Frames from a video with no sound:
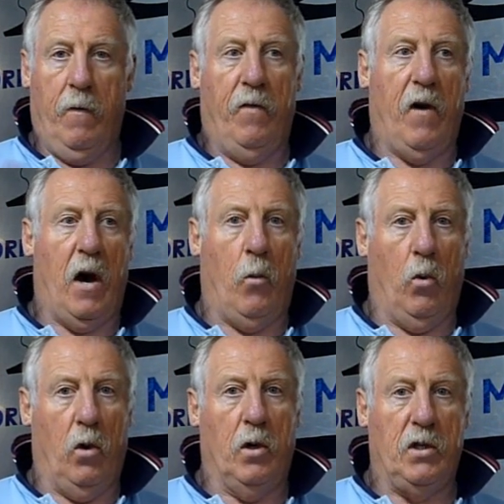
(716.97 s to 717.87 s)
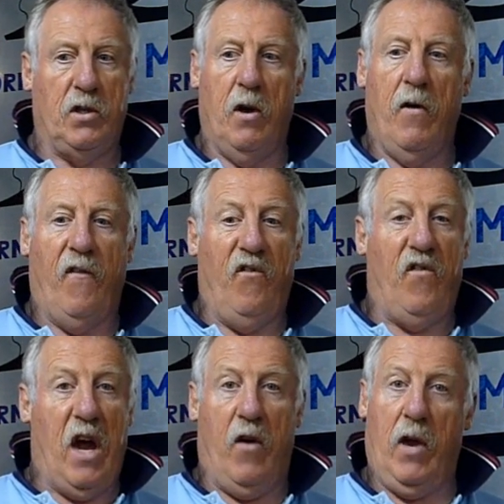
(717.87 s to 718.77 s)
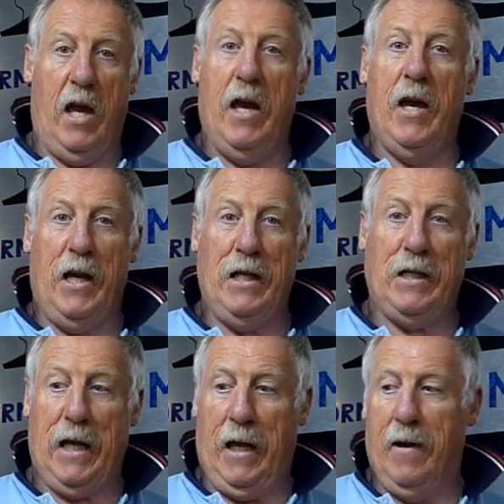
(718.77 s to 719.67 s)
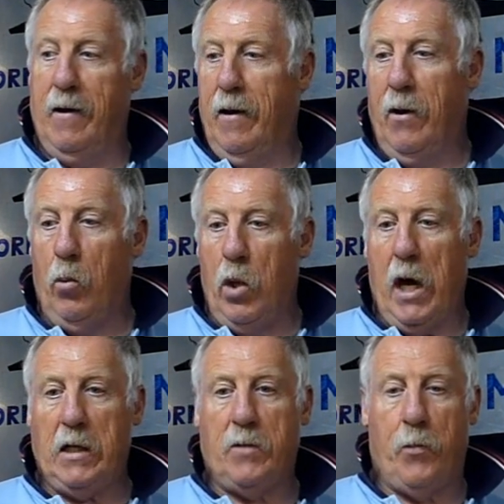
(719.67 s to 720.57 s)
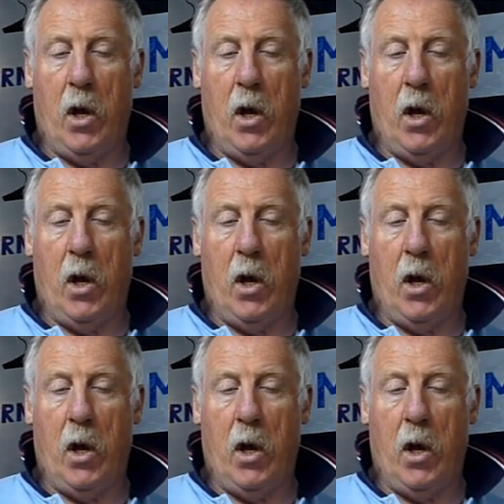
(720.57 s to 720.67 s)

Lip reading: That was very easy with that spray